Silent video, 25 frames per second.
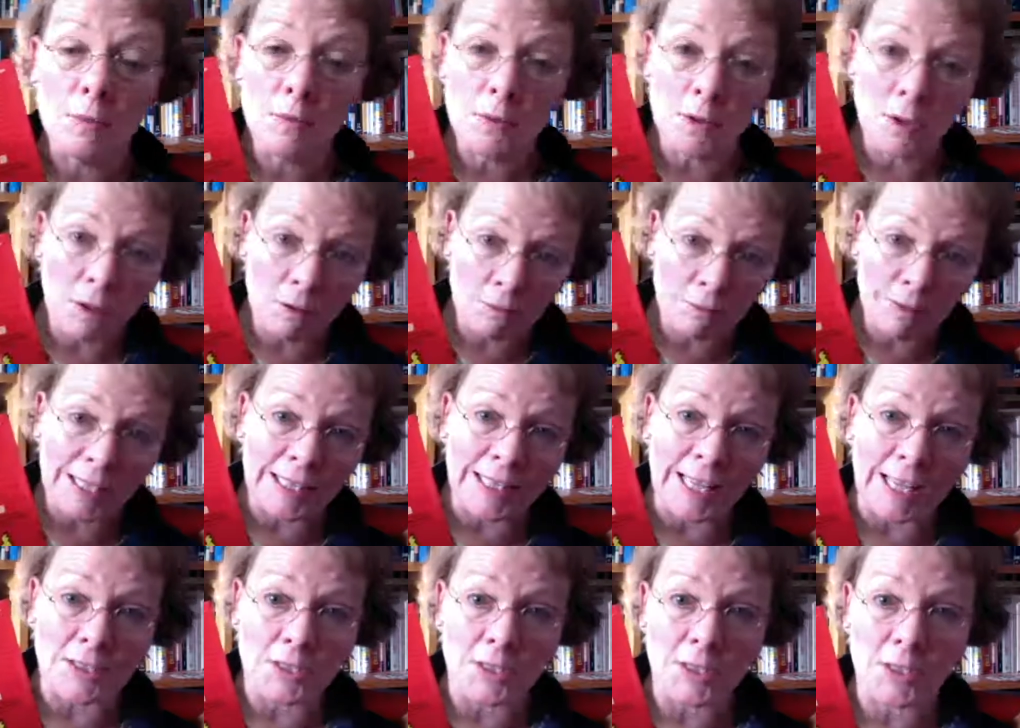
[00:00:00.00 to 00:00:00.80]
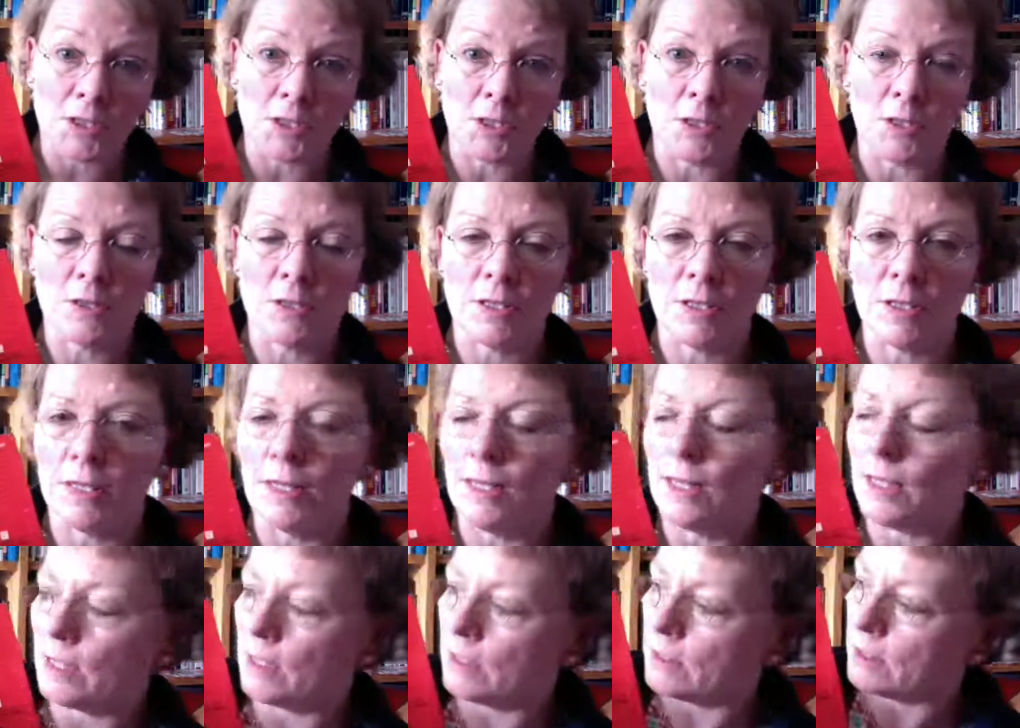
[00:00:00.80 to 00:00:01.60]
read that to the children
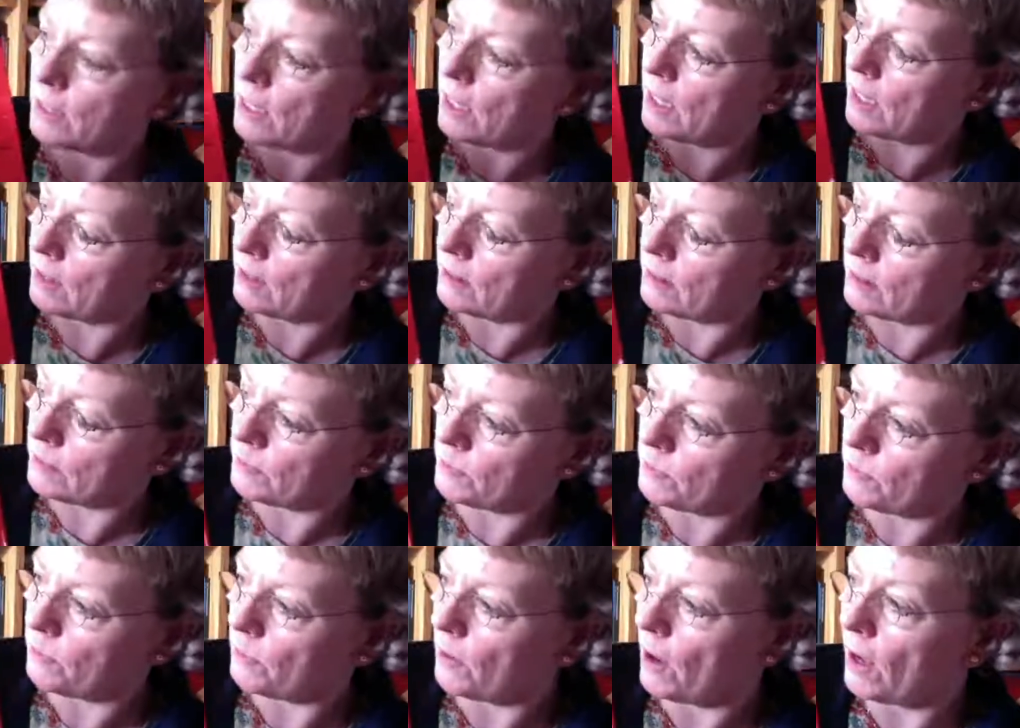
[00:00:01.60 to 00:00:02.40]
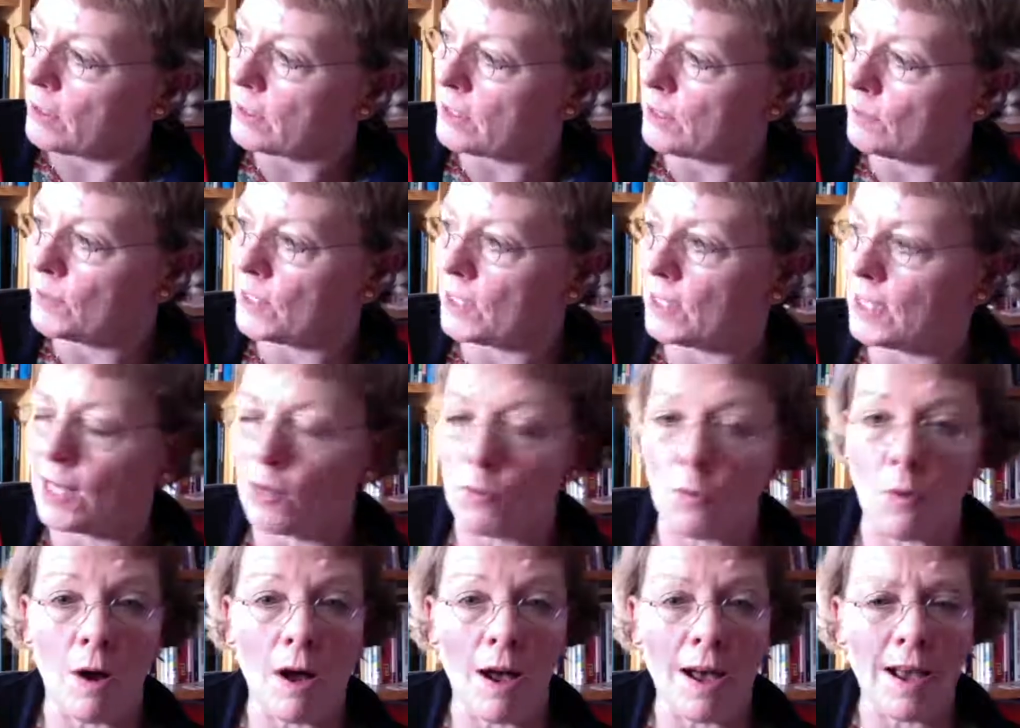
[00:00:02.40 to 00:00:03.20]
and ask them to
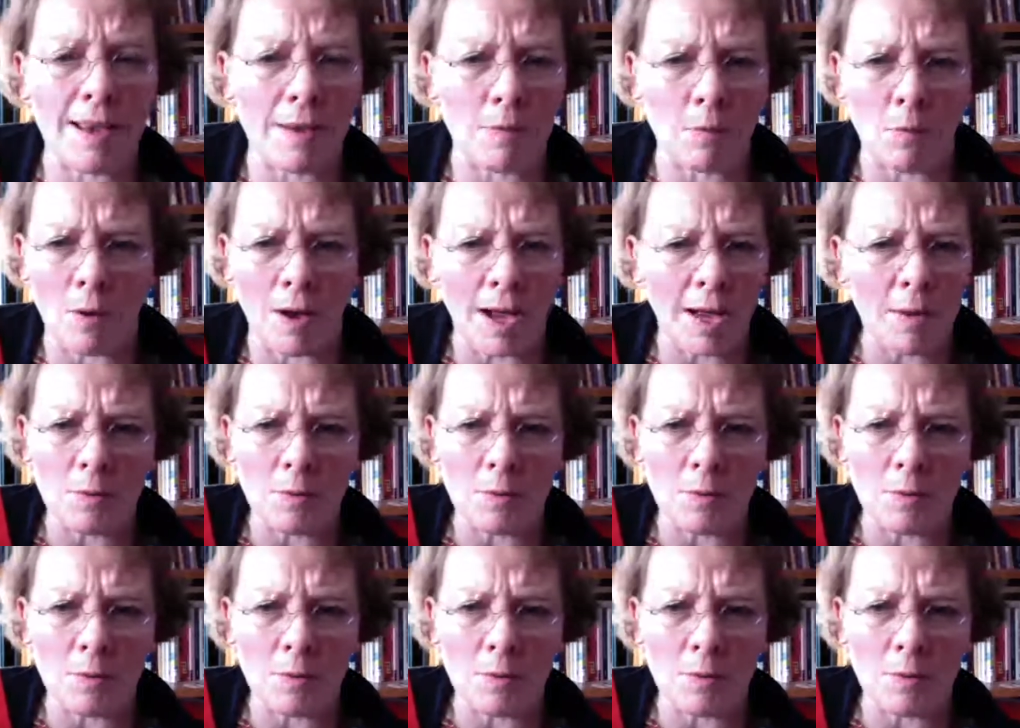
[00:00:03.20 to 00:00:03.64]
think why